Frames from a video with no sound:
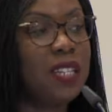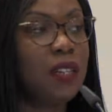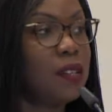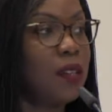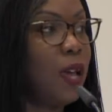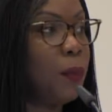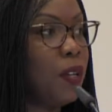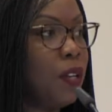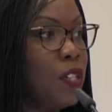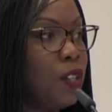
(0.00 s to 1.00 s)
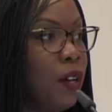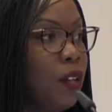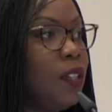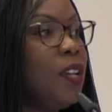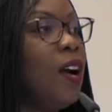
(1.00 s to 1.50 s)
doesn't happen in Nigeria.
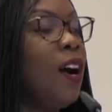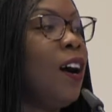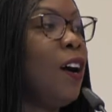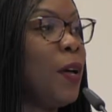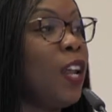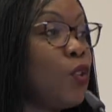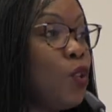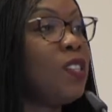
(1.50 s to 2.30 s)
And I'll use